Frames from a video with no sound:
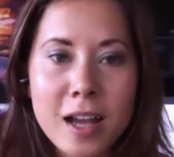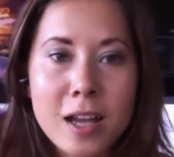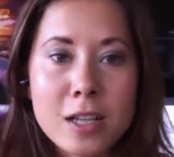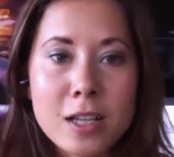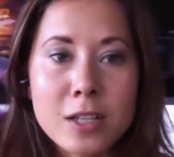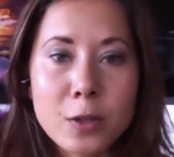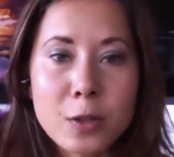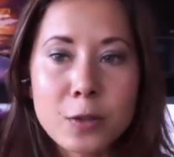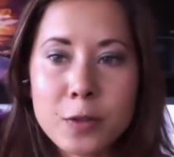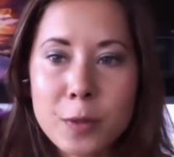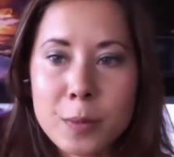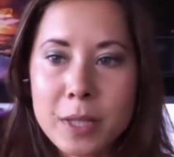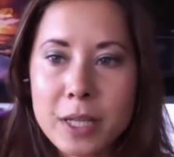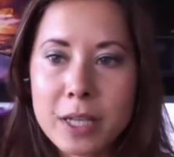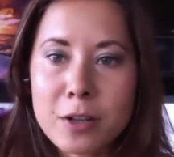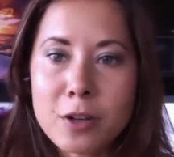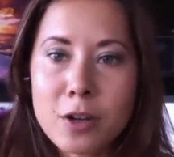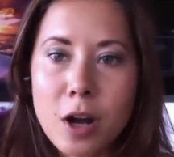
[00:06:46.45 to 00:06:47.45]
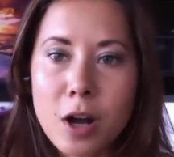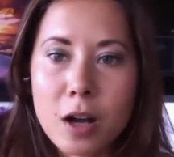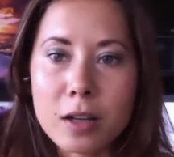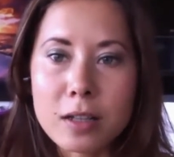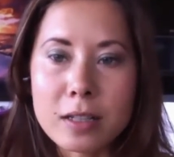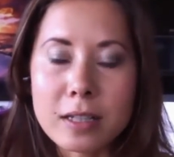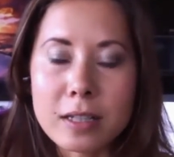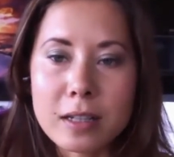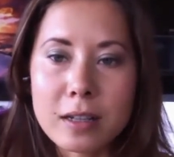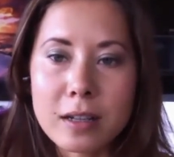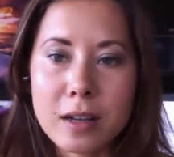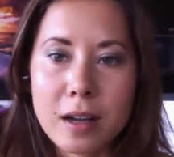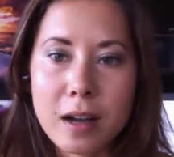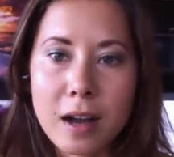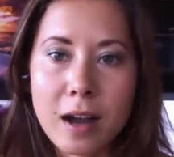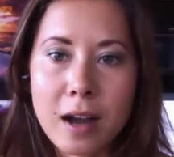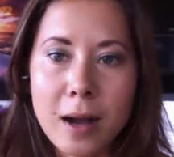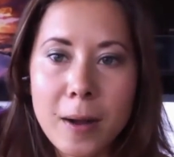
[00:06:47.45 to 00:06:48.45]
So from here on,
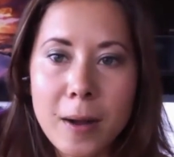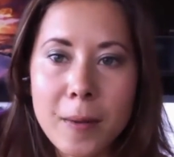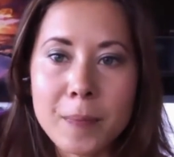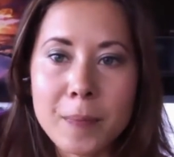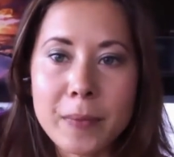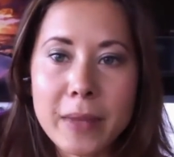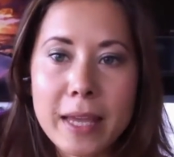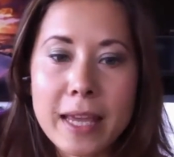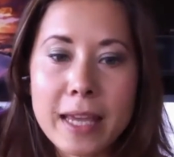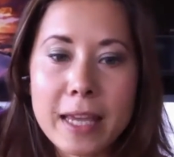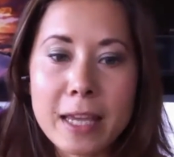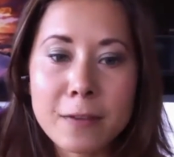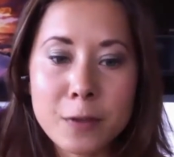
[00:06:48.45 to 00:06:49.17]
if